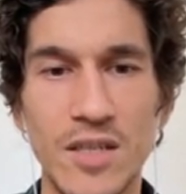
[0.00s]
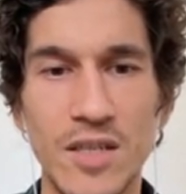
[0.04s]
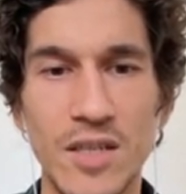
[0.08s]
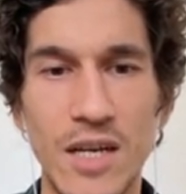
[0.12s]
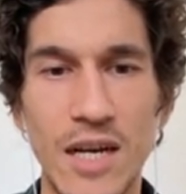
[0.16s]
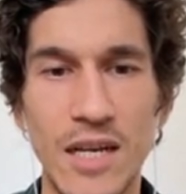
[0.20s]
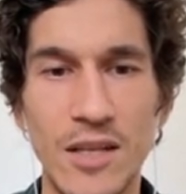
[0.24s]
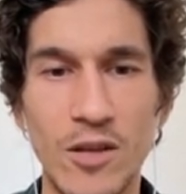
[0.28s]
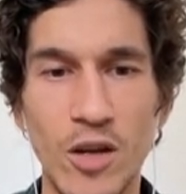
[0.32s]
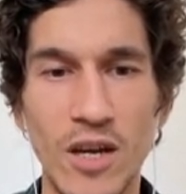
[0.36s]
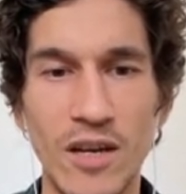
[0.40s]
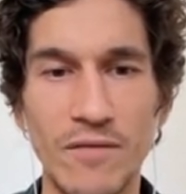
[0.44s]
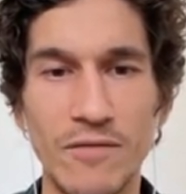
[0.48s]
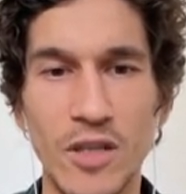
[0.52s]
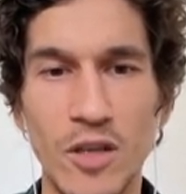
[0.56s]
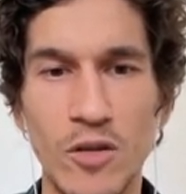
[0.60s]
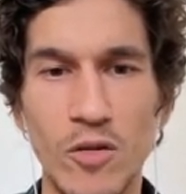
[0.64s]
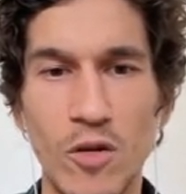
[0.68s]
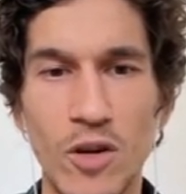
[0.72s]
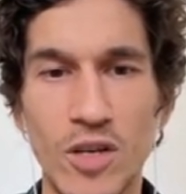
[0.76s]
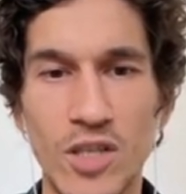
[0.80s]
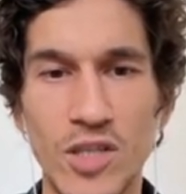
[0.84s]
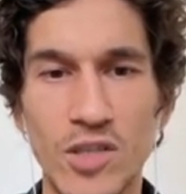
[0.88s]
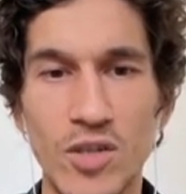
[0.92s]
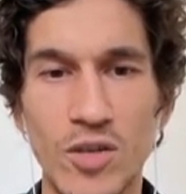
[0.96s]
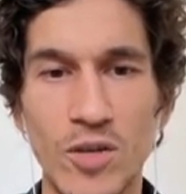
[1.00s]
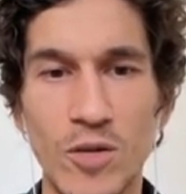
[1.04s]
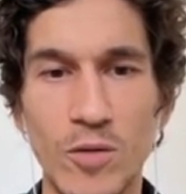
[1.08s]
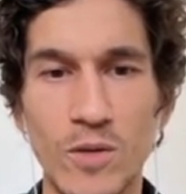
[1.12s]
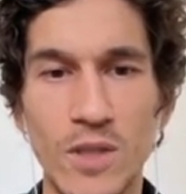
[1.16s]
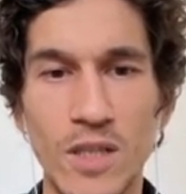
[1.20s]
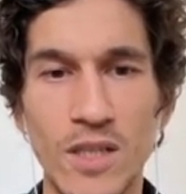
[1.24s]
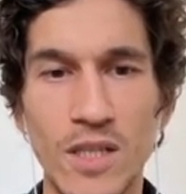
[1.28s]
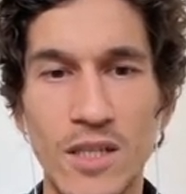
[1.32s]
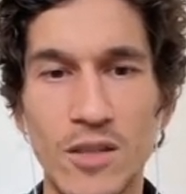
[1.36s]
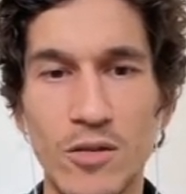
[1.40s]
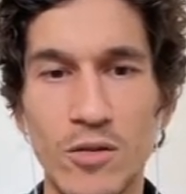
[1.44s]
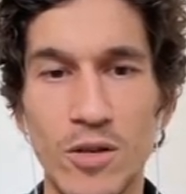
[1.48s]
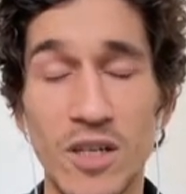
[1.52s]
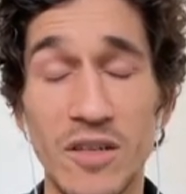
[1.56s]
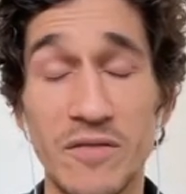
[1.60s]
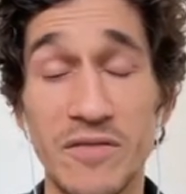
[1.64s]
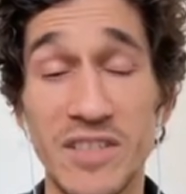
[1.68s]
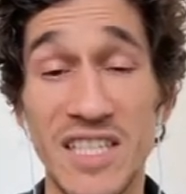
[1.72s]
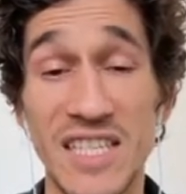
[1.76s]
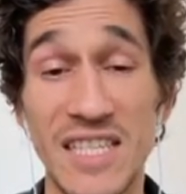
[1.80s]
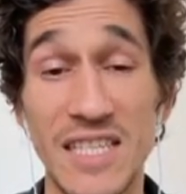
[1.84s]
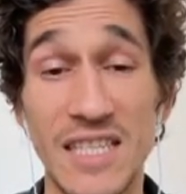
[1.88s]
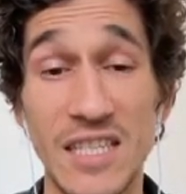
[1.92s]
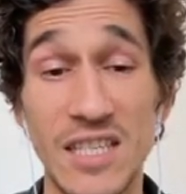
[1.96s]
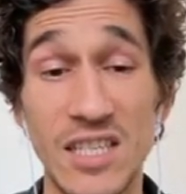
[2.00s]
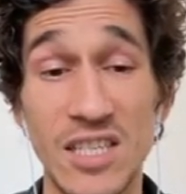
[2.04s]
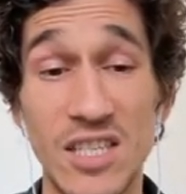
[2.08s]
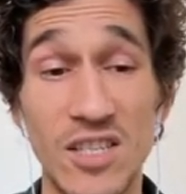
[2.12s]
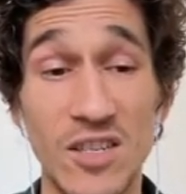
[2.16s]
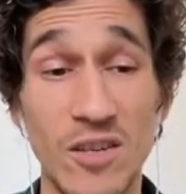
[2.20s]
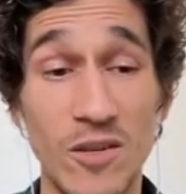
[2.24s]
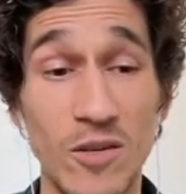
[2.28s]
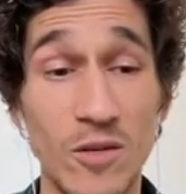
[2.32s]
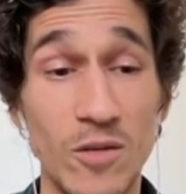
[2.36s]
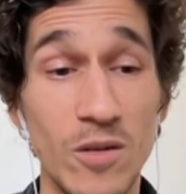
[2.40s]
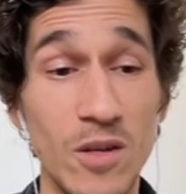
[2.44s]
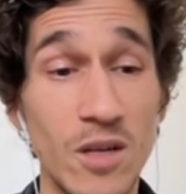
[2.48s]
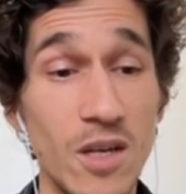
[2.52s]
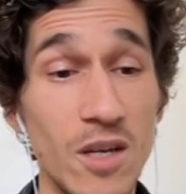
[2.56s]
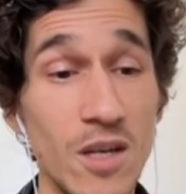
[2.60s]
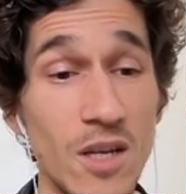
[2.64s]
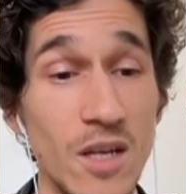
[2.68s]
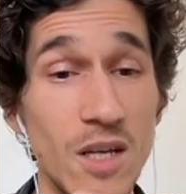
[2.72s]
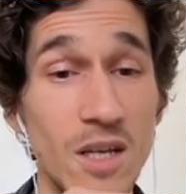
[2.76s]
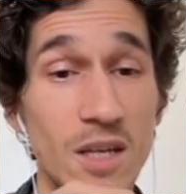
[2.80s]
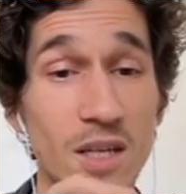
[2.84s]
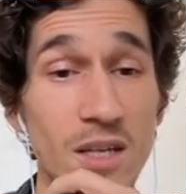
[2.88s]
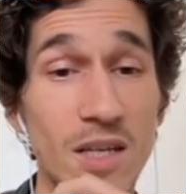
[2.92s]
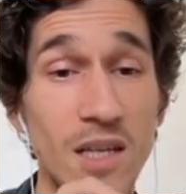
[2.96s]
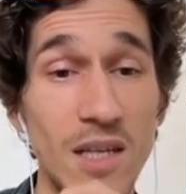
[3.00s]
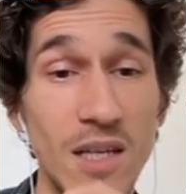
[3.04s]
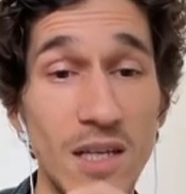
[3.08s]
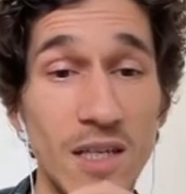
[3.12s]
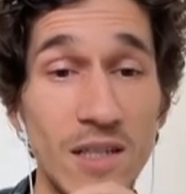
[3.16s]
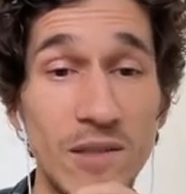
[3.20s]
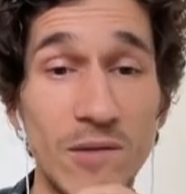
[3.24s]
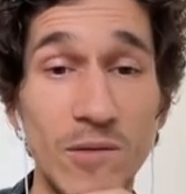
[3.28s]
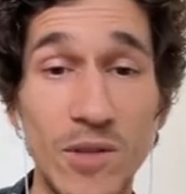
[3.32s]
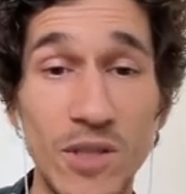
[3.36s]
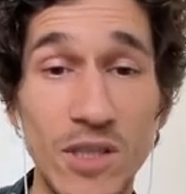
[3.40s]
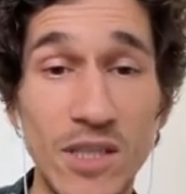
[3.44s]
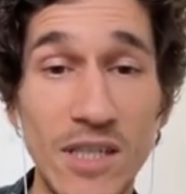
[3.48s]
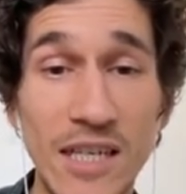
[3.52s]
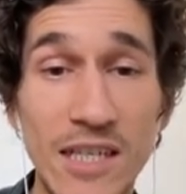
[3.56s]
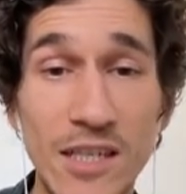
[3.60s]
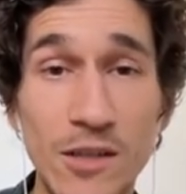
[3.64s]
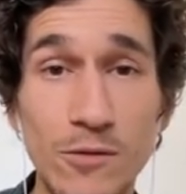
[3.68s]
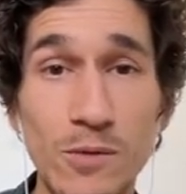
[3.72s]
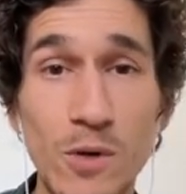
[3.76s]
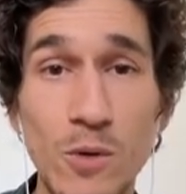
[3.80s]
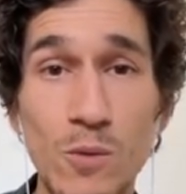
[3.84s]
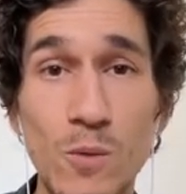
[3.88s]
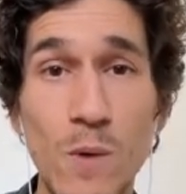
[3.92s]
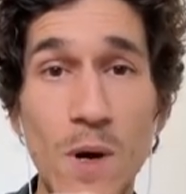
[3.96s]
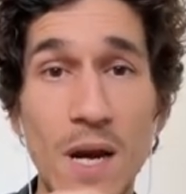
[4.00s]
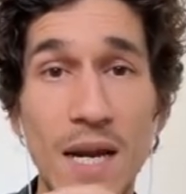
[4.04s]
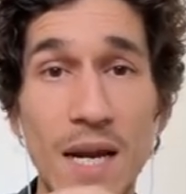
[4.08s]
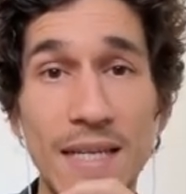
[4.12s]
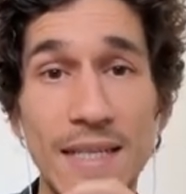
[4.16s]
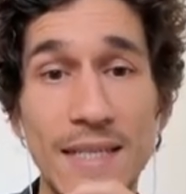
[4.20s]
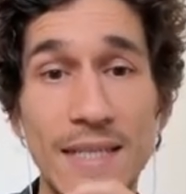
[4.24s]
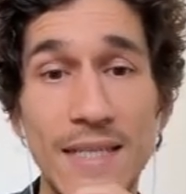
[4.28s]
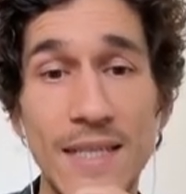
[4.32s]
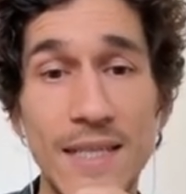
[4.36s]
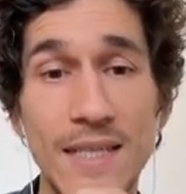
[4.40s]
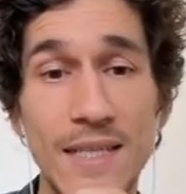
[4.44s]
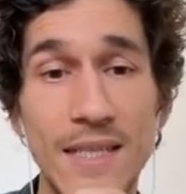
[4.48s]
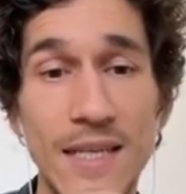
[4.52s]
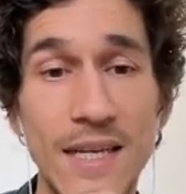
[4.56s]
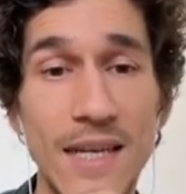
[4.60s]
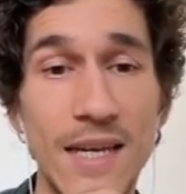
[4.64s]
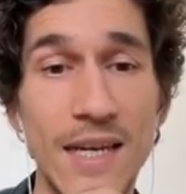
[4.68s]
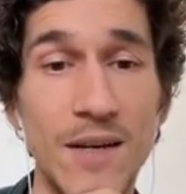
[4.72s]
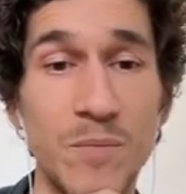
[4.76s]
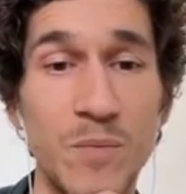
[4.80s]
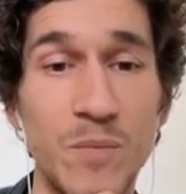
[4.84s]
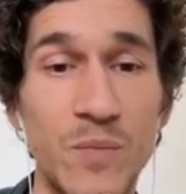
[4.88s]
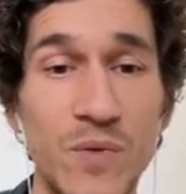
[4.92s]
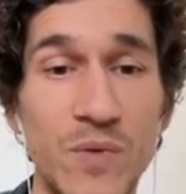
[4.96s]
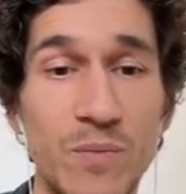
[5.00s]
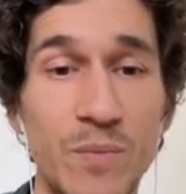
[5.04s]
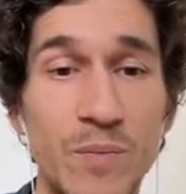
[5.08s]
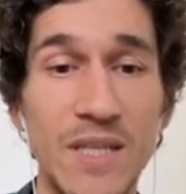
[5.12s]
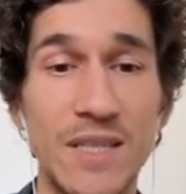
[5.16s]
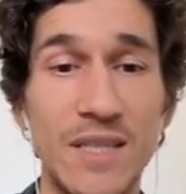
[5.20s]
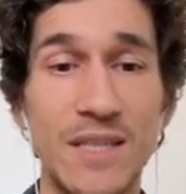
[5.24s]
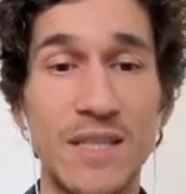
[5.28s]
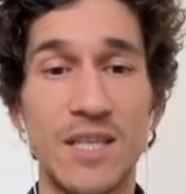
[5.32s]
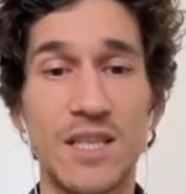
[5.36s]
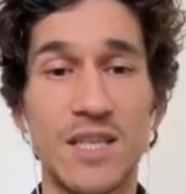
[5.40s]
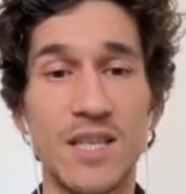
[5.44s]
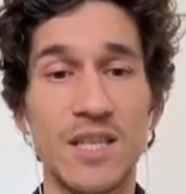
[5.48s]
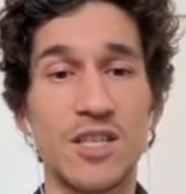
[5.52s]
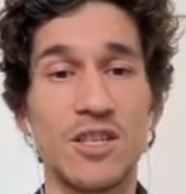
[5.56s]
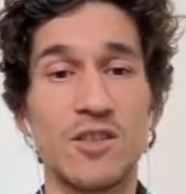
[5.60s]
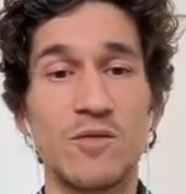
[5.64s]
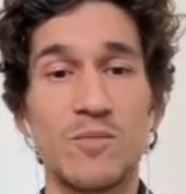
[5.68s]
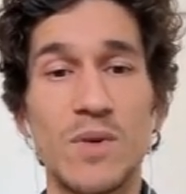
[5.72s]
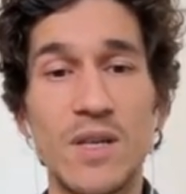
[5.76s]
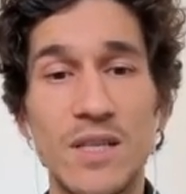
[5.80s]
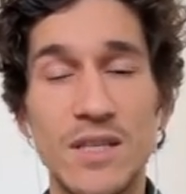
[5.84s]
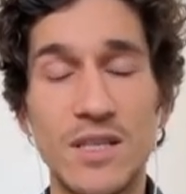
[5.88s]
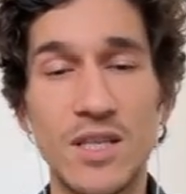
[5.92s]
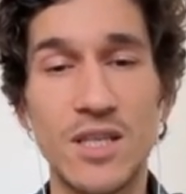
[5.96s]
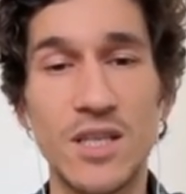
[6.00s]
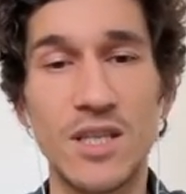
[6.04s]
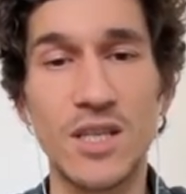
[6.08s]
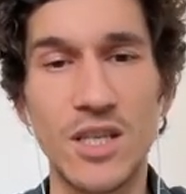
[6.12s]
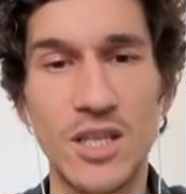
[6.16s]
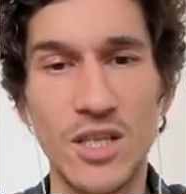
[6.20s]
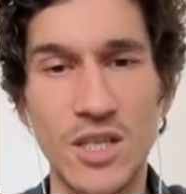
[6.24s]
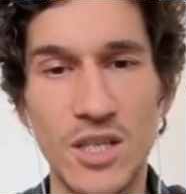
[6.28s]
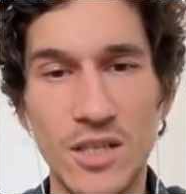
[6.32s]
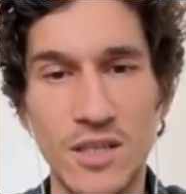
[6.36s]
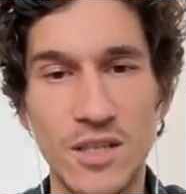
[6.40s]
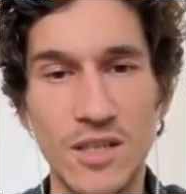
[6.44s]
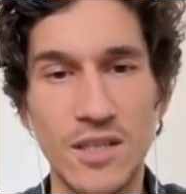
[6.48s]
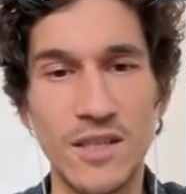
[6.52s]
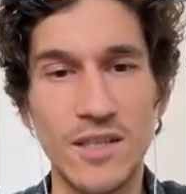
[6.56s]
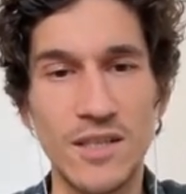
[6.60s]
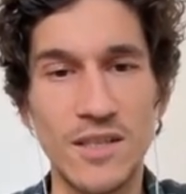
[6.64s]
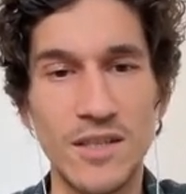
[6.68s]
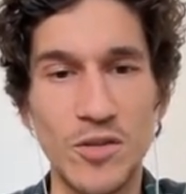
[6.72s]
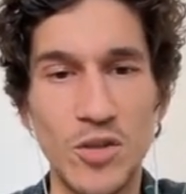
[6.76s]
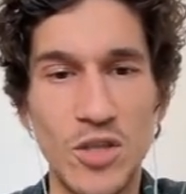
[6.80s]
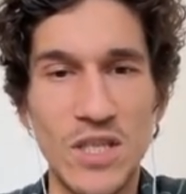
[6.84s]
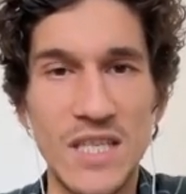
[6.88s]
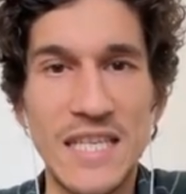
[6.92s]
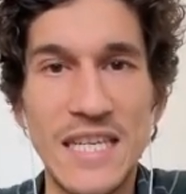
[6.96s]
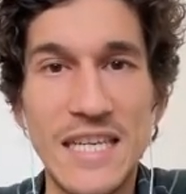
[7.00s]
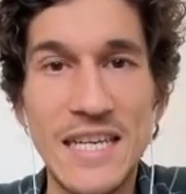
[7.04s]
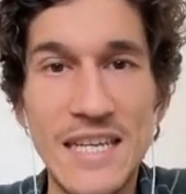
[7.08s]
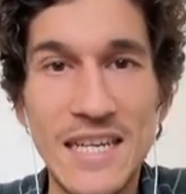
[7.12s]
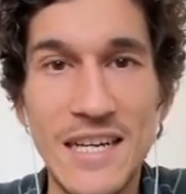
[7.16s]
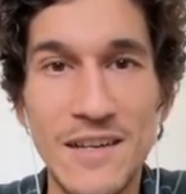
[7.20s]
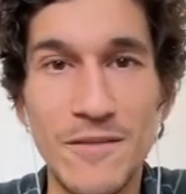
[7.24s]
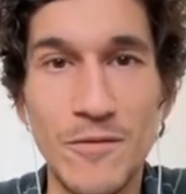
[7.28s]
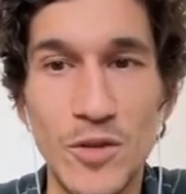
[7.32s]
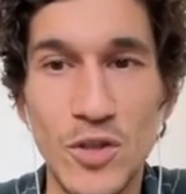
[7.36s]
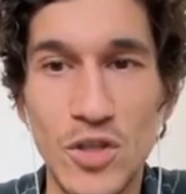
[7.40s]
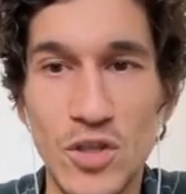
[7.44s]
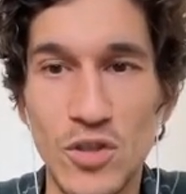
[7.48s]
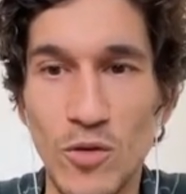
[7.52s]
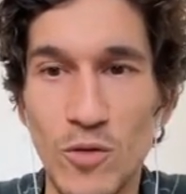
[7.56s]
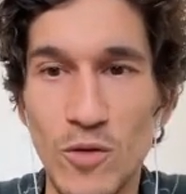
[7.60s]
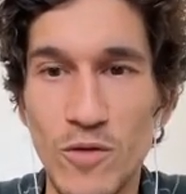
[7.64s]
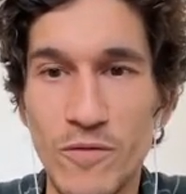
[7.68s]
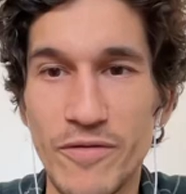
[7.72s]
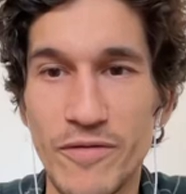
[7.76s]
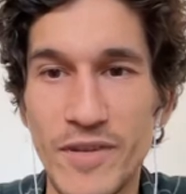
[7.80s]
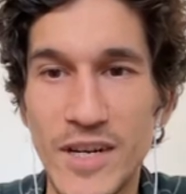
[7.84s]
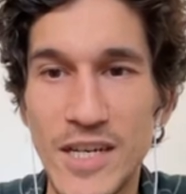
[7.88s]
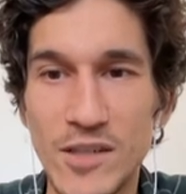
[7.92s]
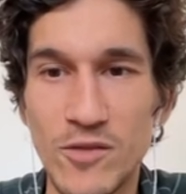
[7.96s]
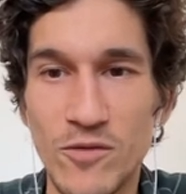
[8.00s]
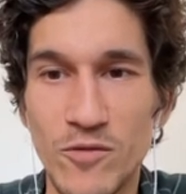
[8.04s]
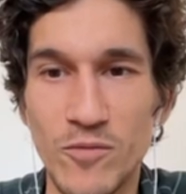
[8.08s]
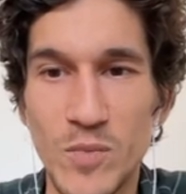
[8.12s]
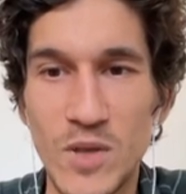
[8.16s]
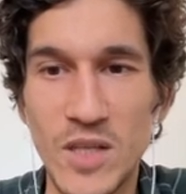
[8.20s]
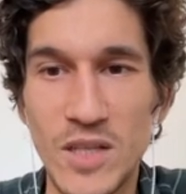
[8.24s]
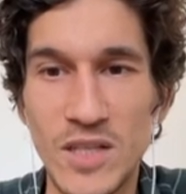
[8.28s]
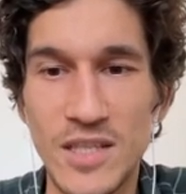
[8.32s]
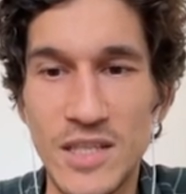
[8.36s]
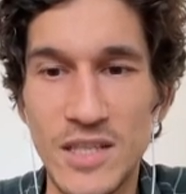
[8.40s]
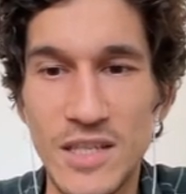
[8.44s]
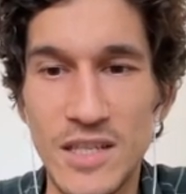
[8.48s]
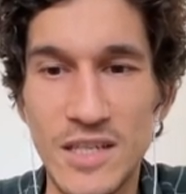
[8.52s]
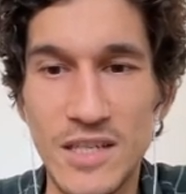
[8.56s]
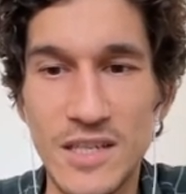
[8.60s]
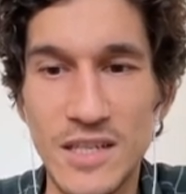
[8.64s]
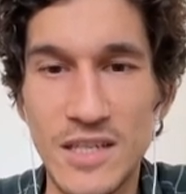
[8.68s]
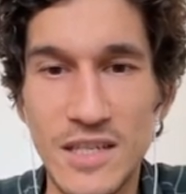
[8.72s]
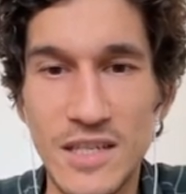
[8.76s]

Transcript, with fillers: I don't have the longest road and I don't have city, so it was kind of a waste. Yep, bad decision, bad decision. You see, I was so afraid of building,